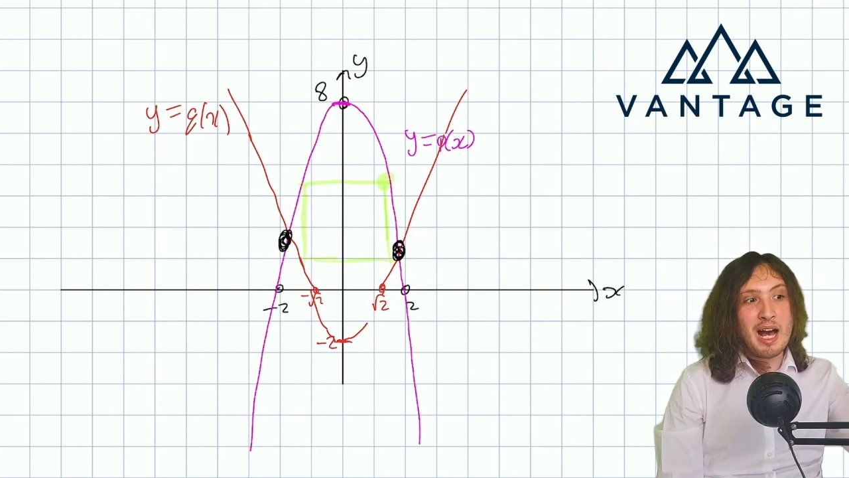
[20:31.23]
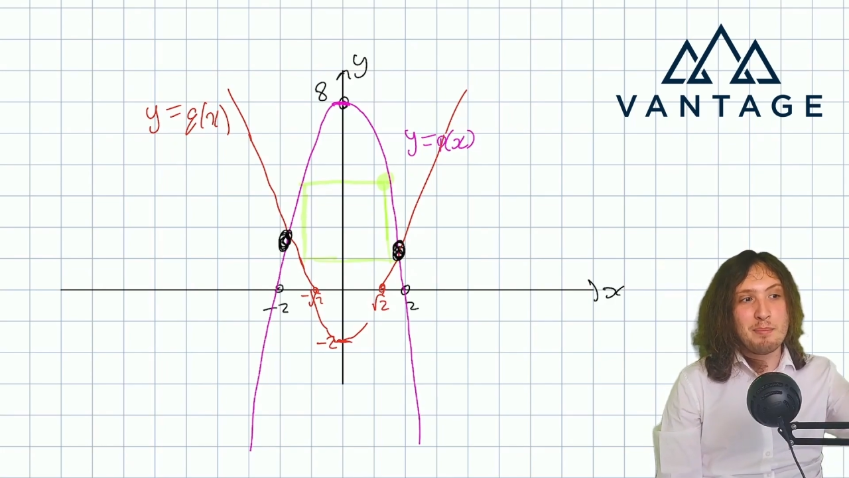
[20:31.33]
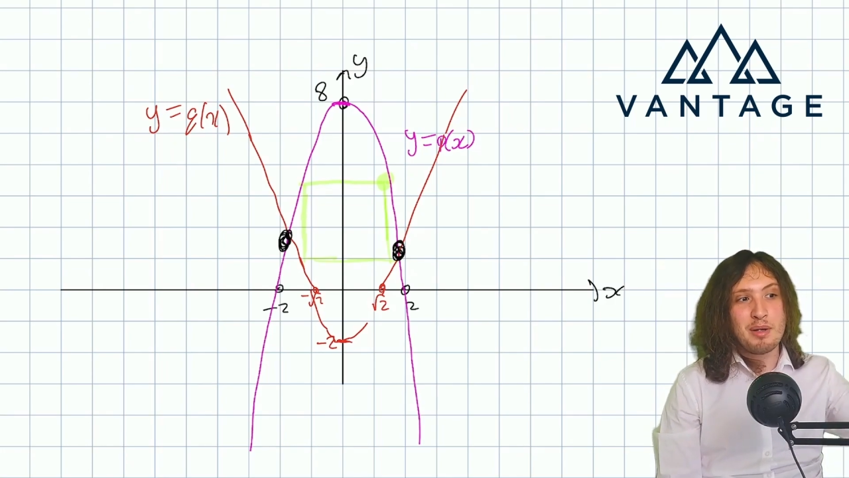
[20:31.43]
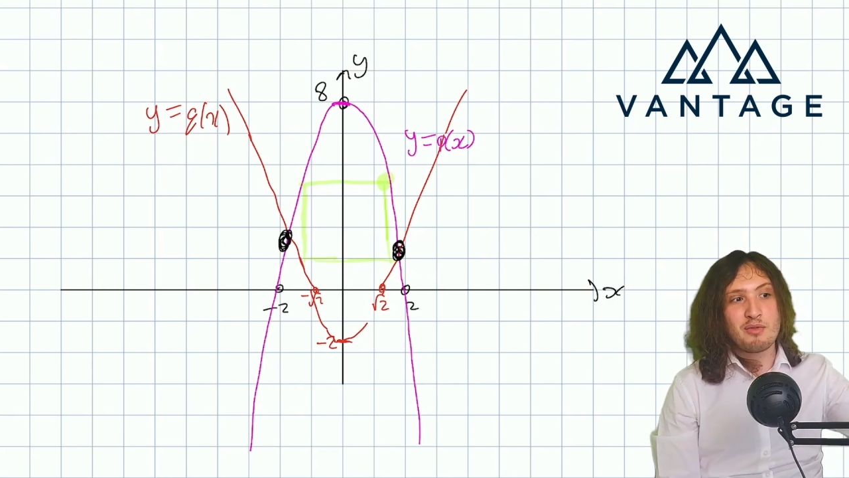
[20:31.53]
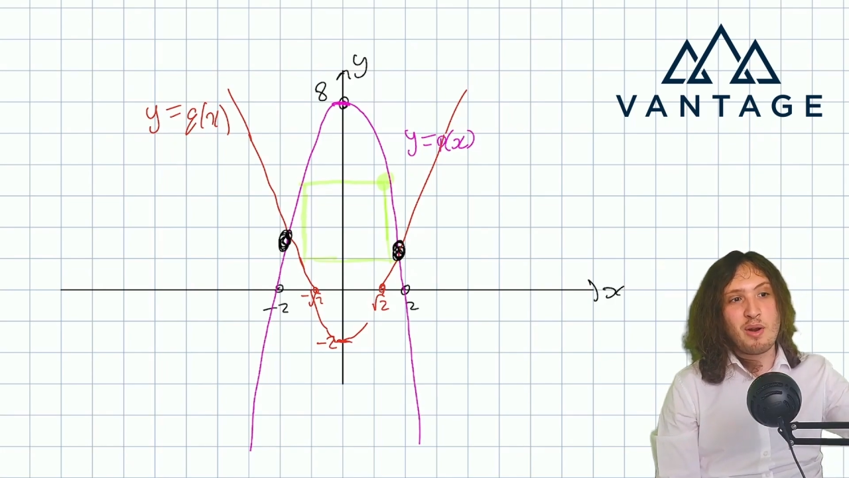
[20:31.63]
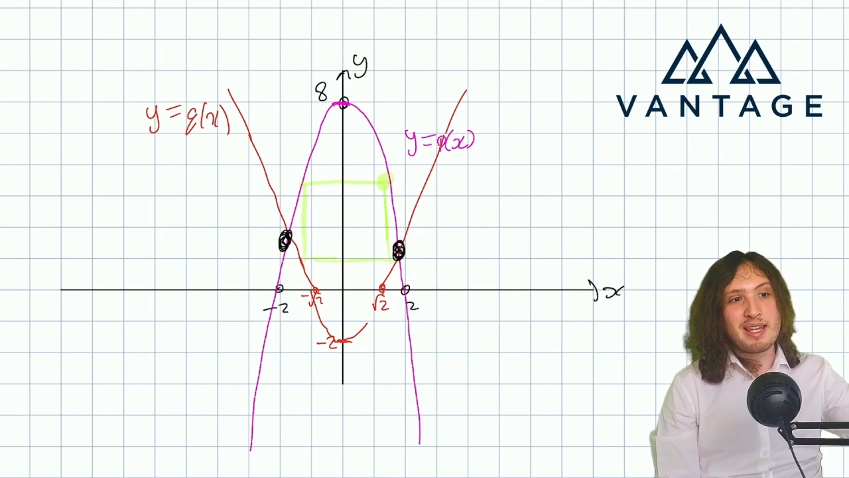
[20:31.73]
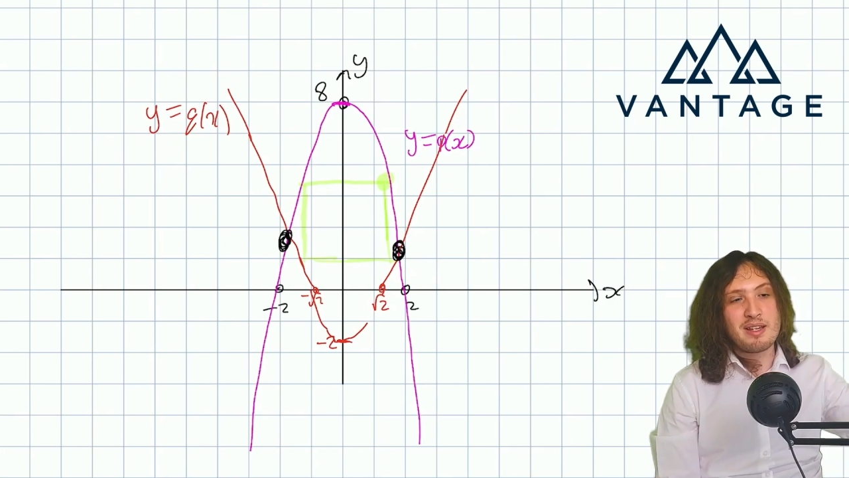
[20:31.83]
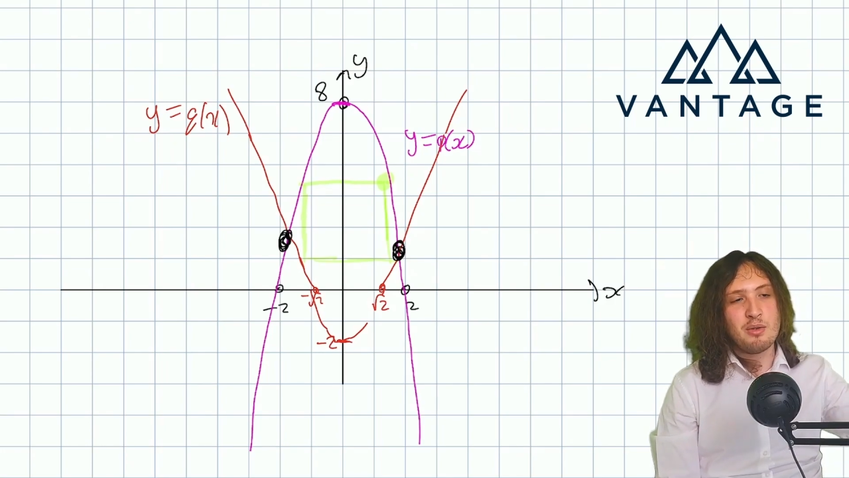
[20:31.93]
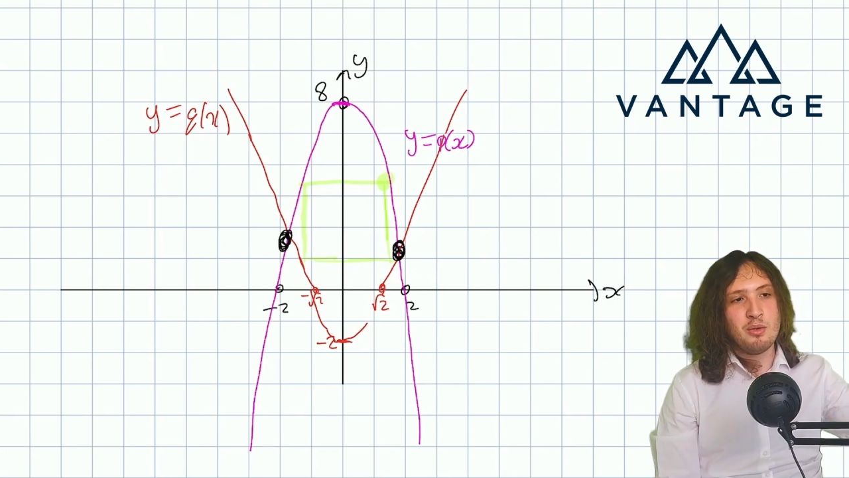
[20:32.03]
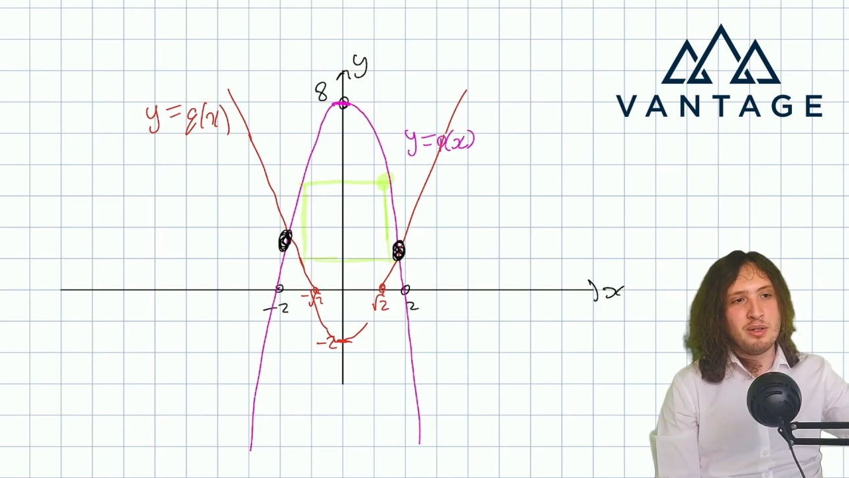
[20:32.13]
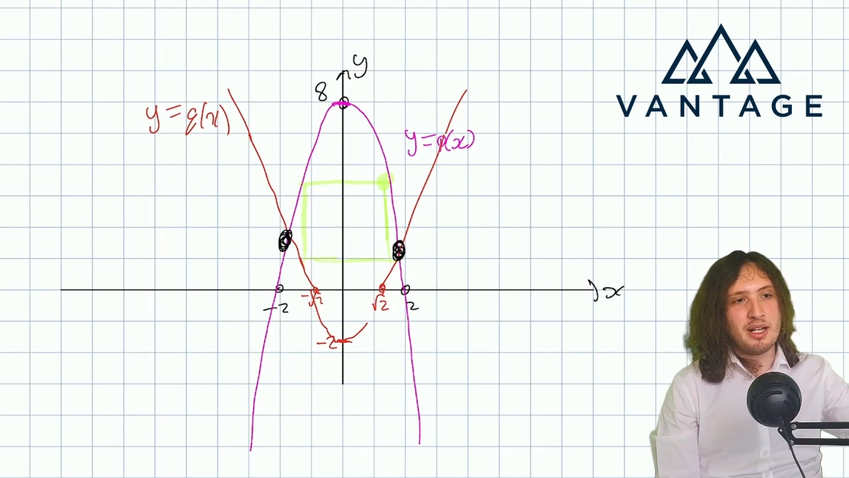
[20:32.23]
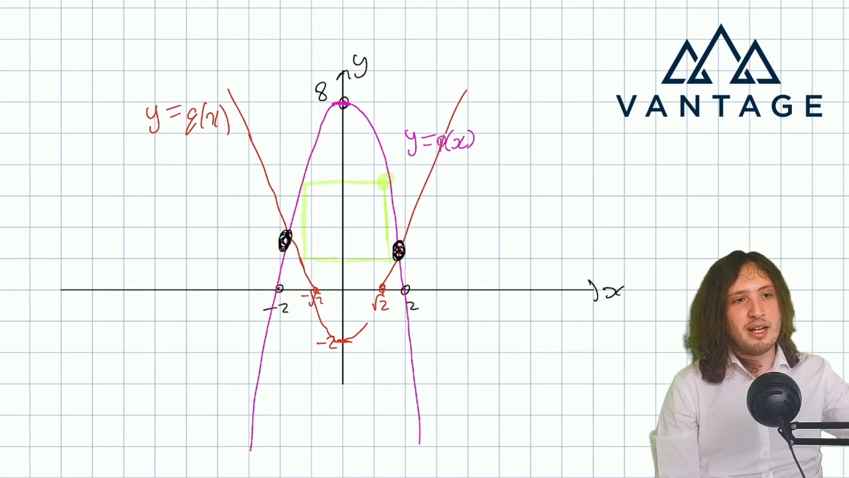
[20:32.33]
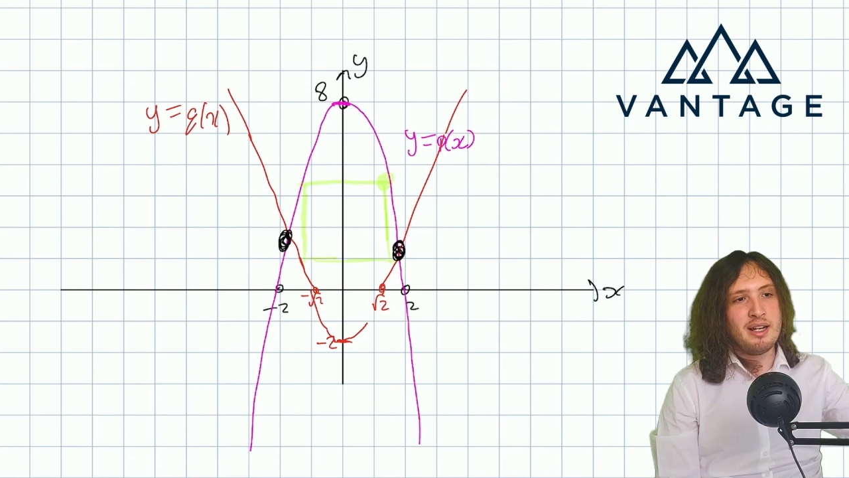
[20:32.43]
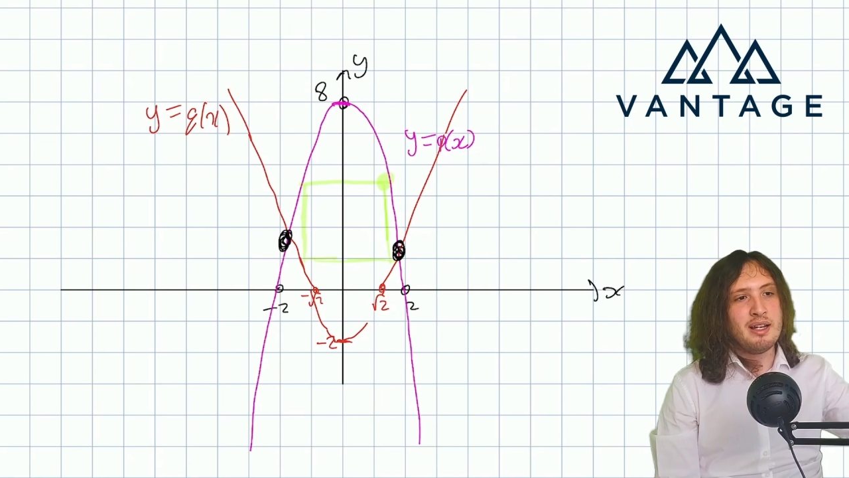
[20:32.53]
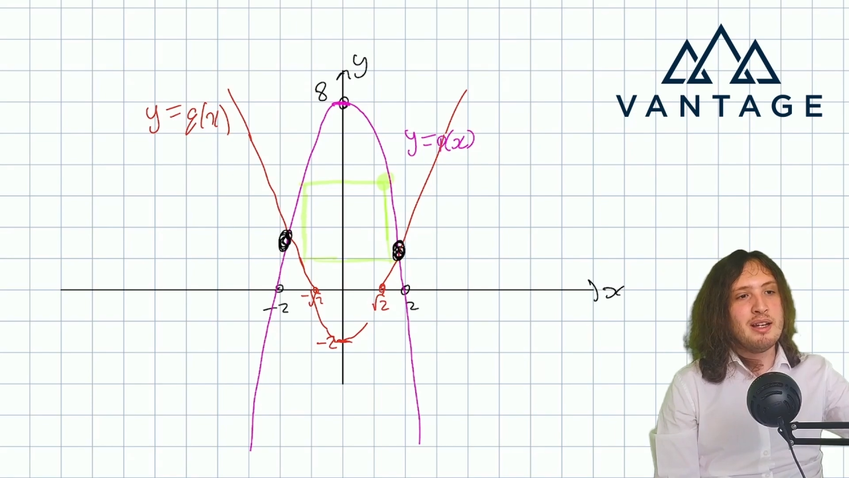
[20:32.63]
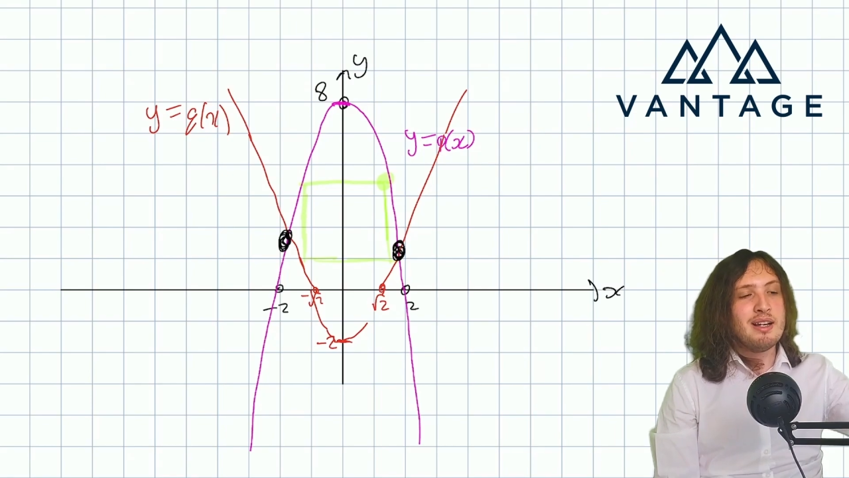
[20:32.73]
upper right corner,